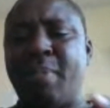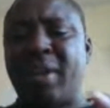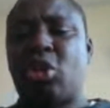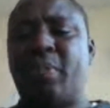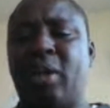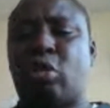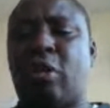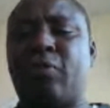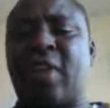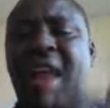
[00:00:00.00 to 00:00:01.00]
measurement
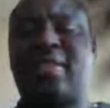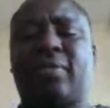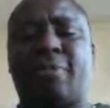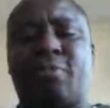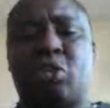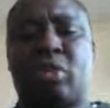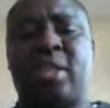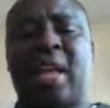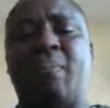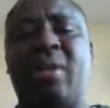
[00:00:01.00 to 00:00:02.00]
of rising temperature
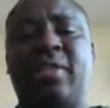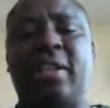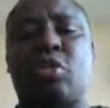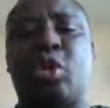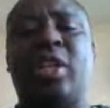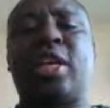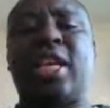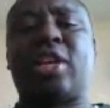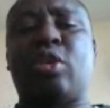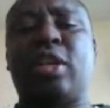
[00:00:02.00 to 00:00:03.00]
determines
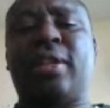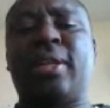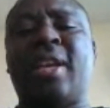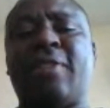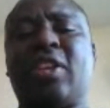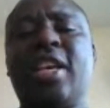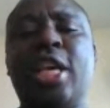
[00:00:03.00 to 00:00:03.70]
this